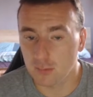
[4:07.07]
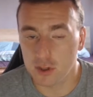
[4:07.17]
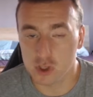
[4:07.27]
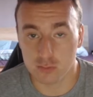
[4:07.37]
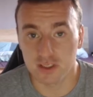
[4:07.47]

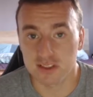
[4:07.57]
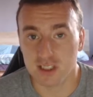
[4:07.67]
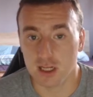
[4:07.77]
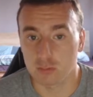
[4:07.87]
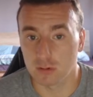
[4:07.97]
bishop
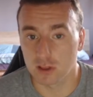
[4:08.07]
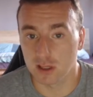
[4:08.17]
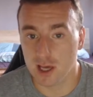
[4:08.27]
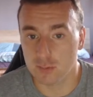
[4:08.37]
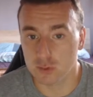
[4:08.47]
decide will
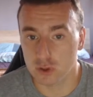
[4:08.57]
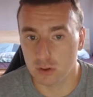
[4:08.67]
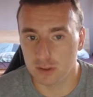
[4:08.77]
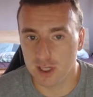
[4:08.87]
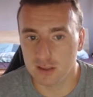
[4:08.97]
he capture
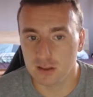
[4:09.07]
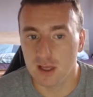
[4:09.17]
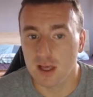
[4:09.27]
or not.